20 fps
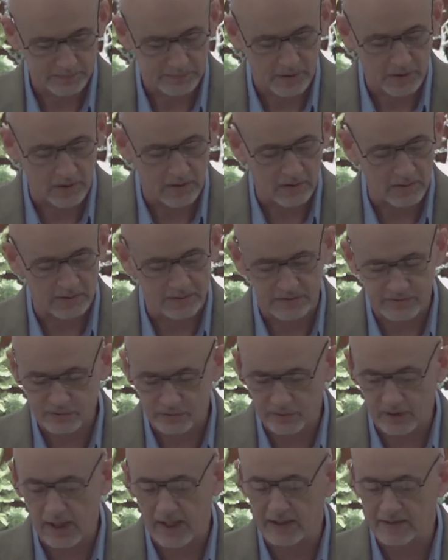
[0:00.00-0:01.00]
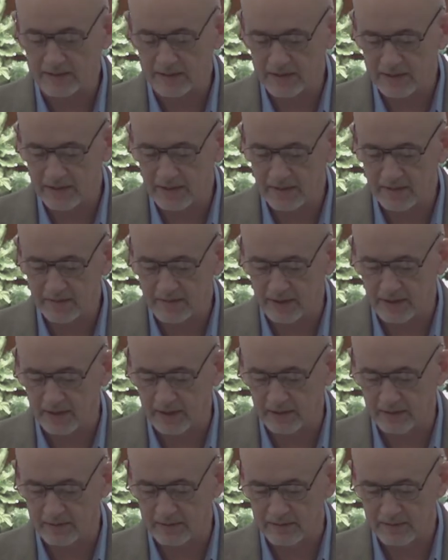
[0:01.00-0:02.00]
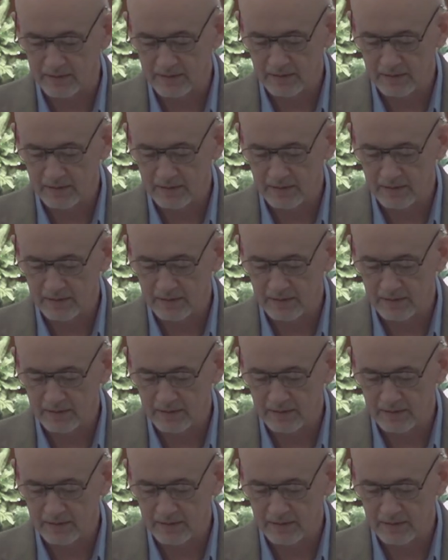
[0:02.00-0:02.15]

Paul is trying to get there,